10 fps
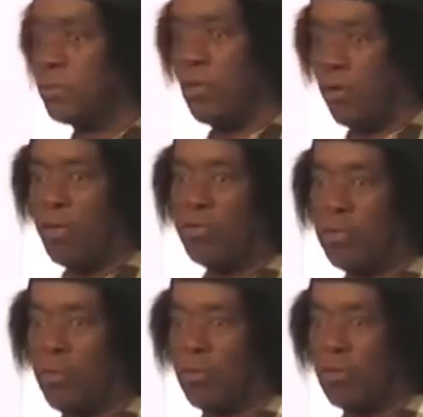Y'all know
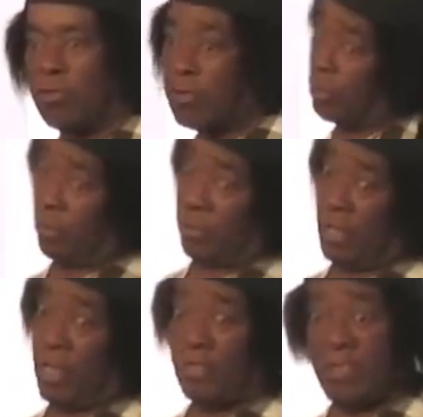your Moors.
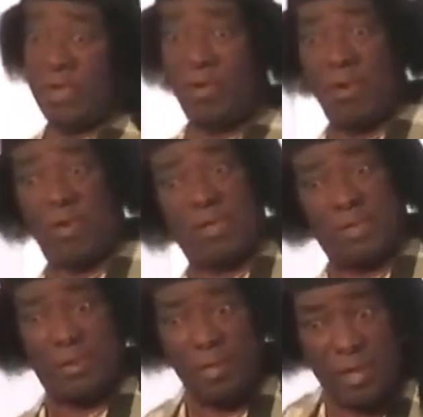That is kind of hard to
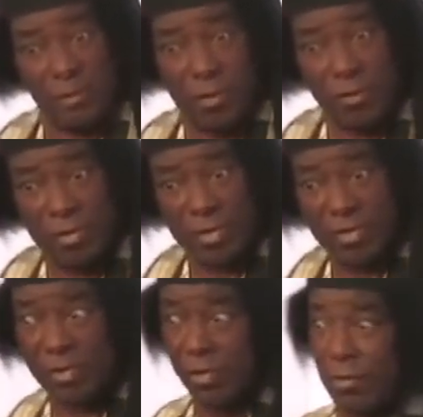get somebody to work with
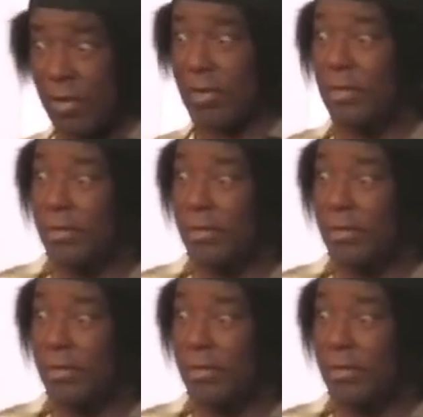this stuff now.